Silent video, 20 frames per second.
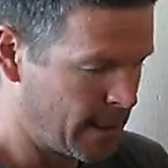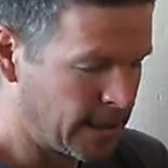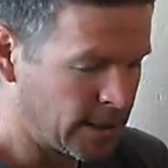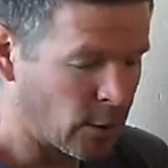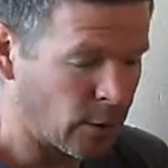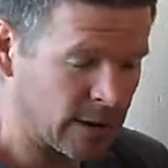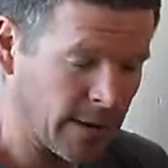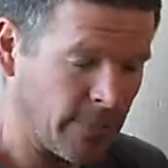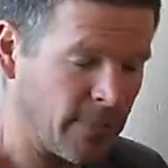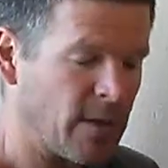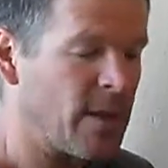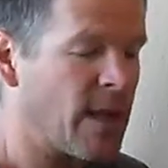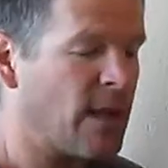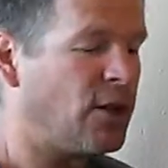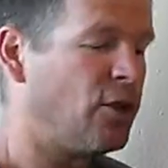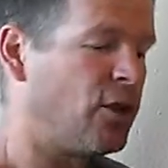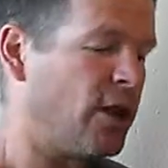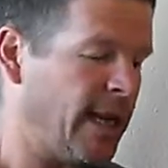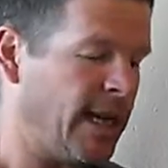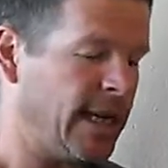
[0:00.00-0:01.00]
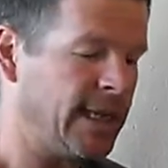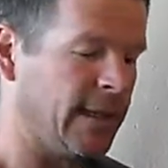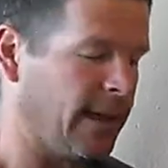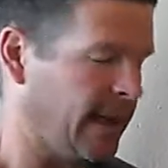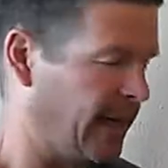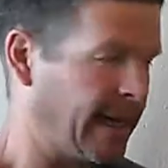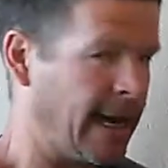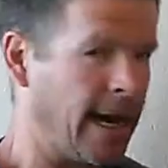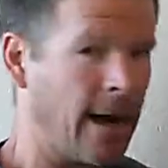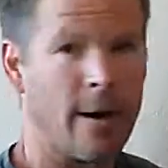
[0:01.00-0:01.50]
so it's something that you could
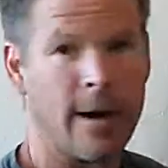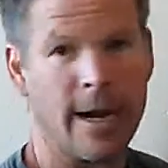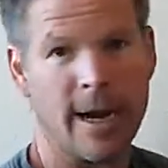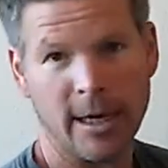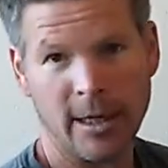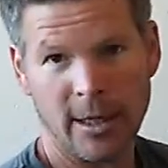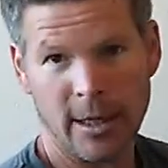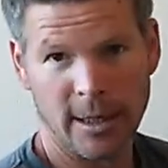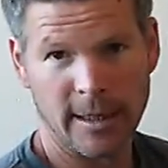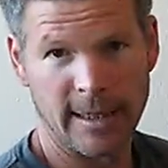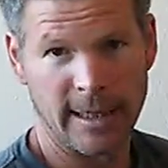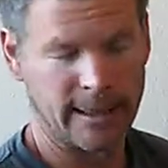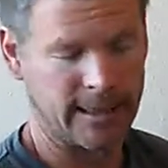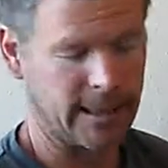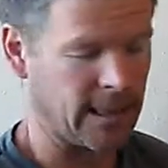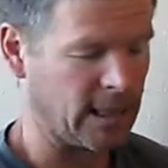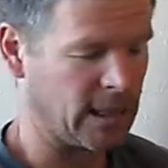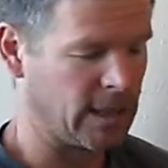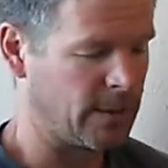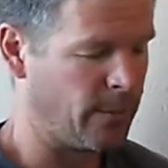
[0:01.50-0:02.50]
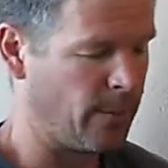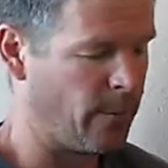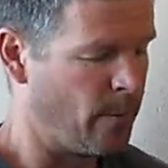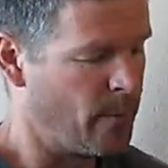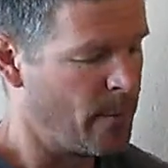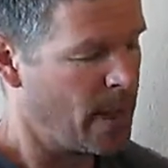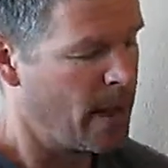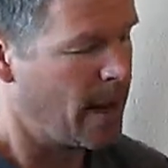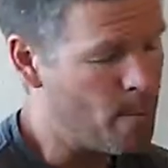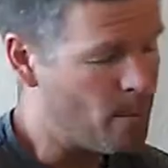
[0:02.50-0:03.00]
easily carry a good distance.
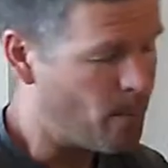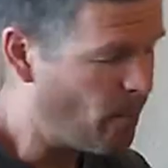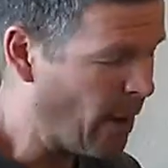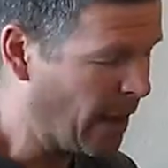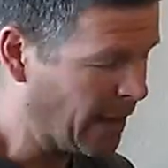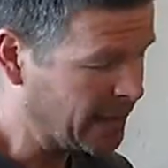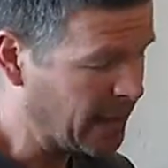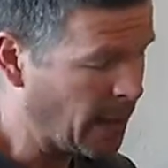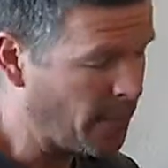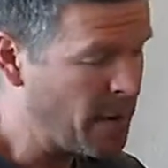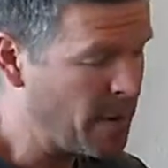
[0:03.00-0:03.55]
But some